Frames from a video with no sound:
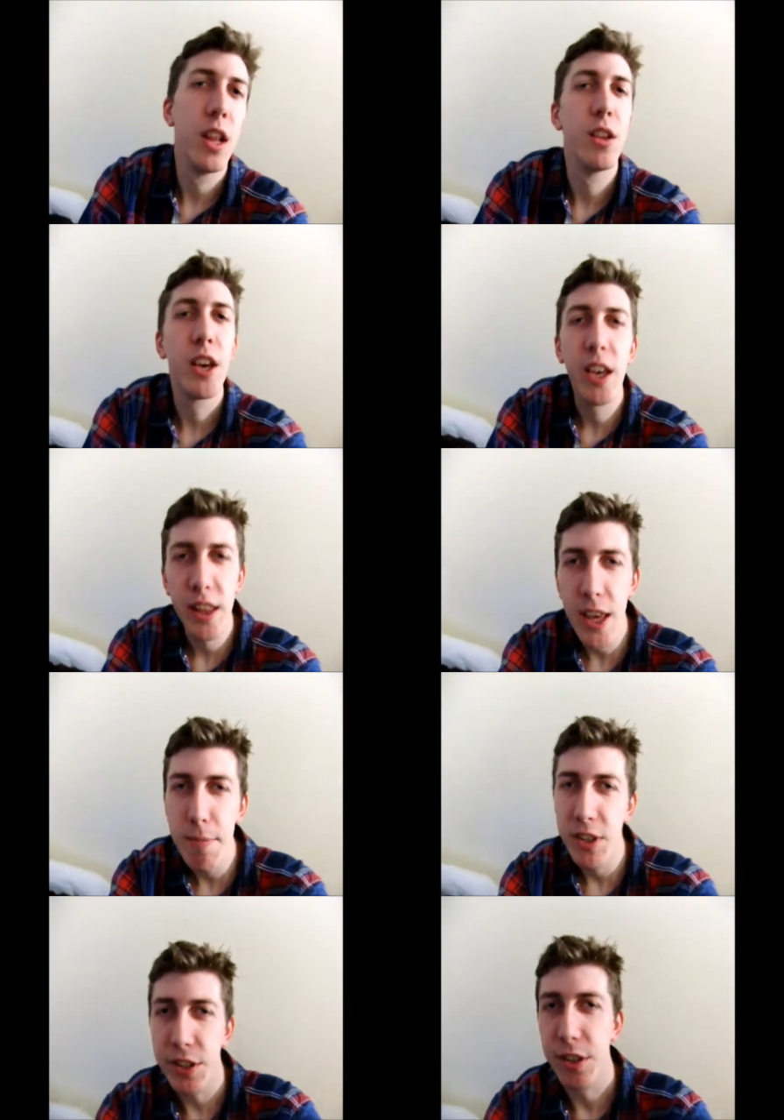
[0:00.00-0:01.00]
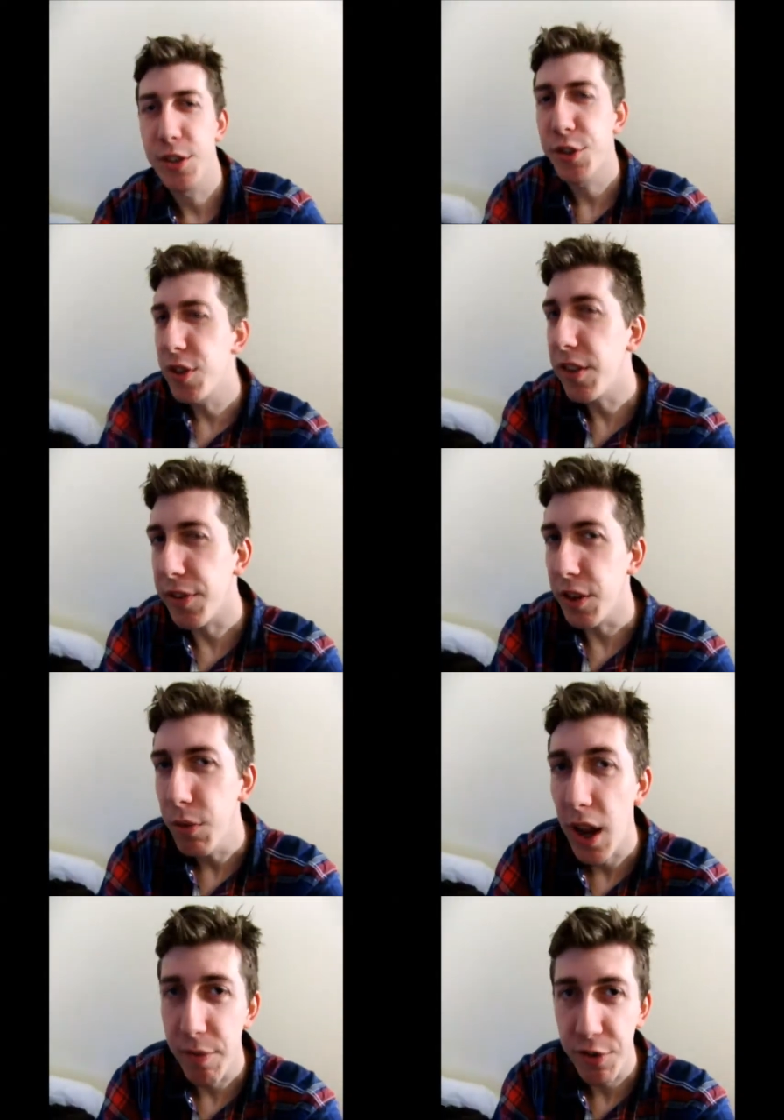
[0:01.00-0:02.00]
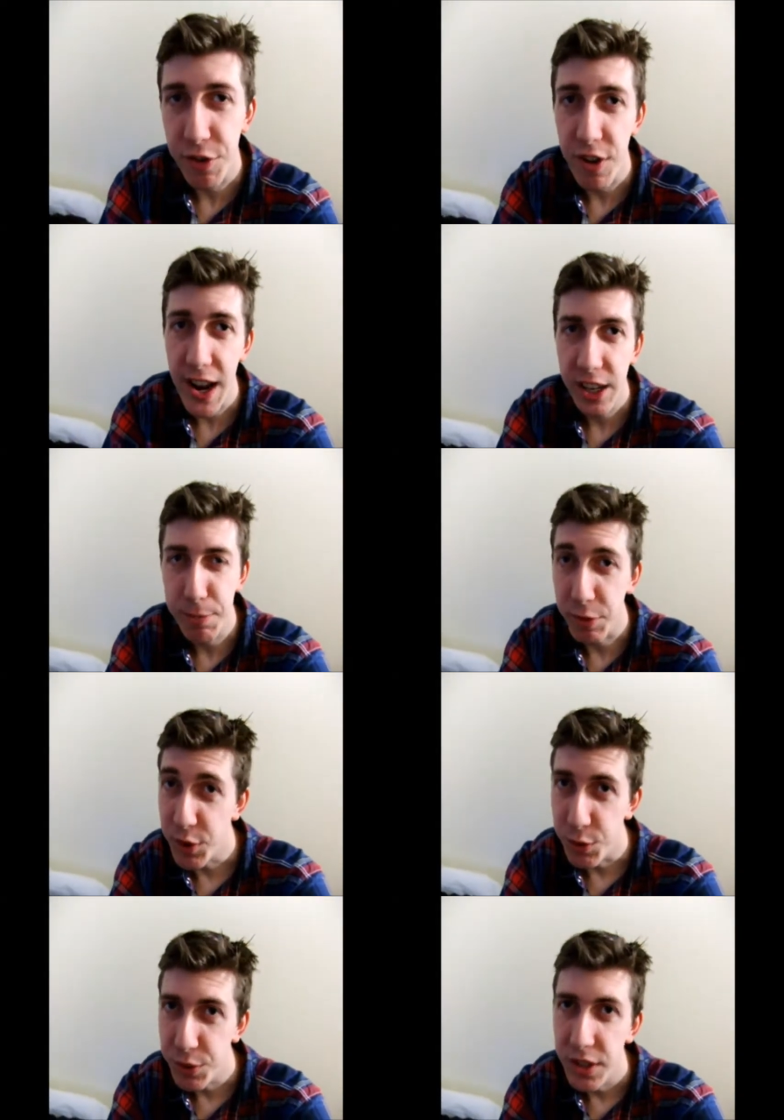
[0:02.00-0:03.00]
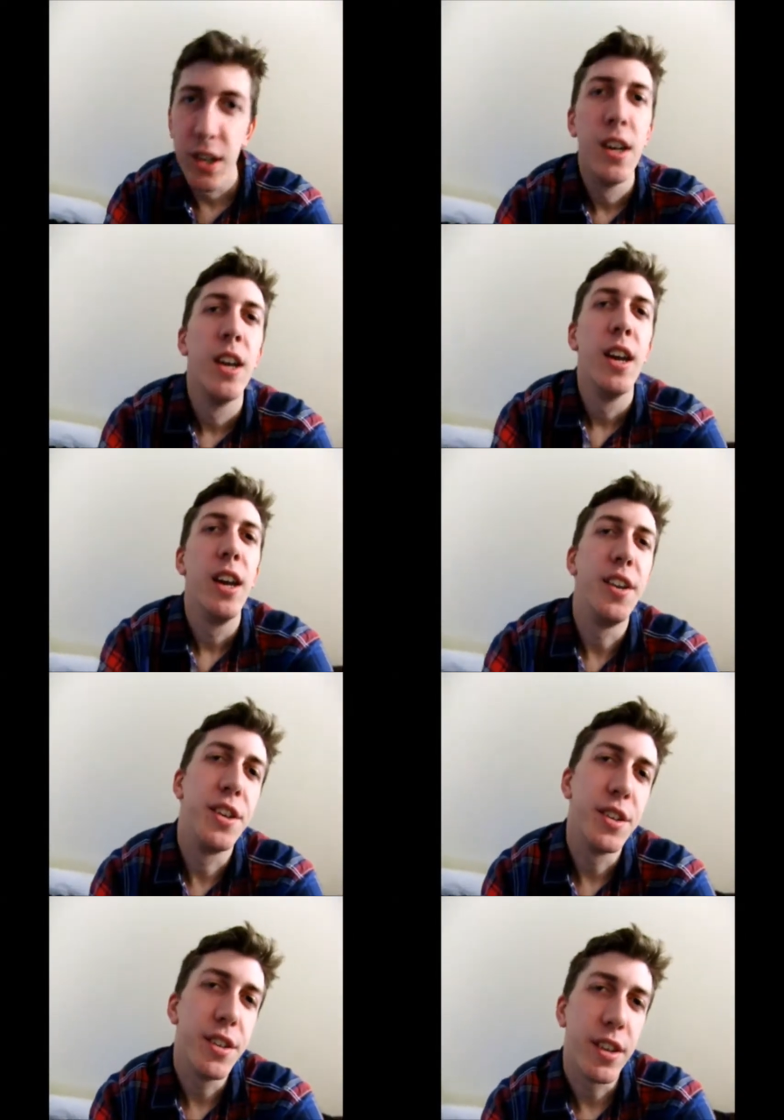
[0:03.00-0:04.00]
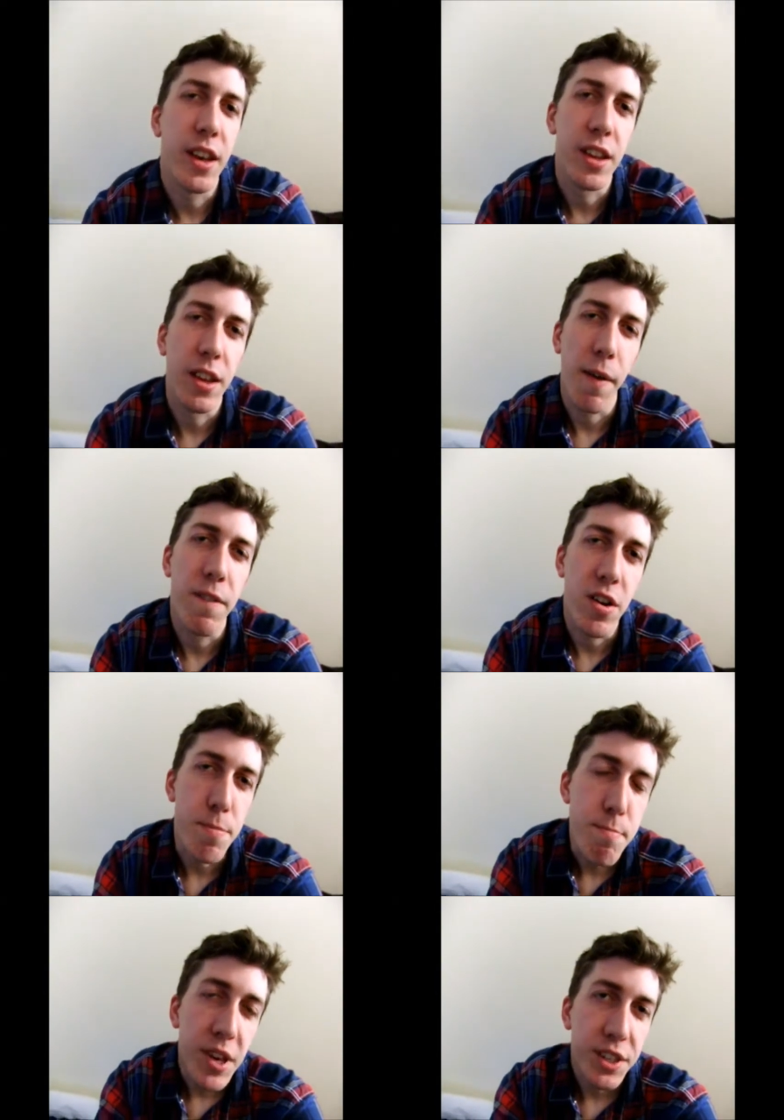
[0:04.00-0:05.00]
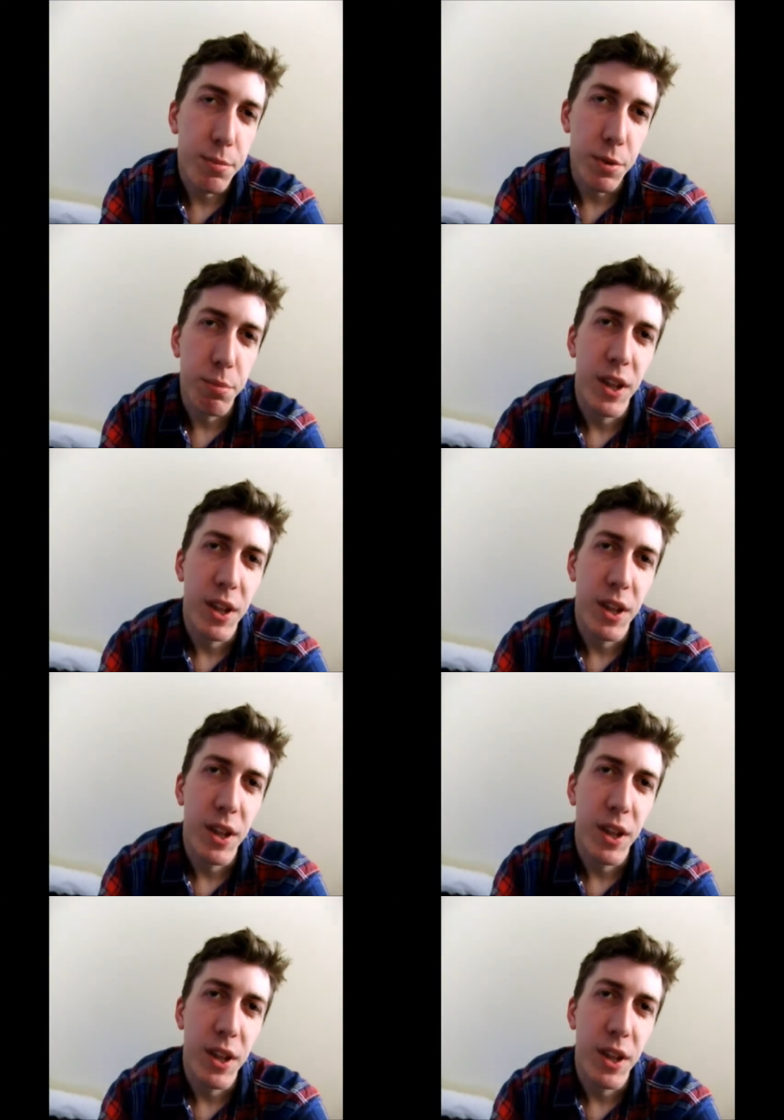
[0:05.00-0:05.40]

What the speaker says: Looking at the images on Street View, and I've tracked my route, it does look like a very missable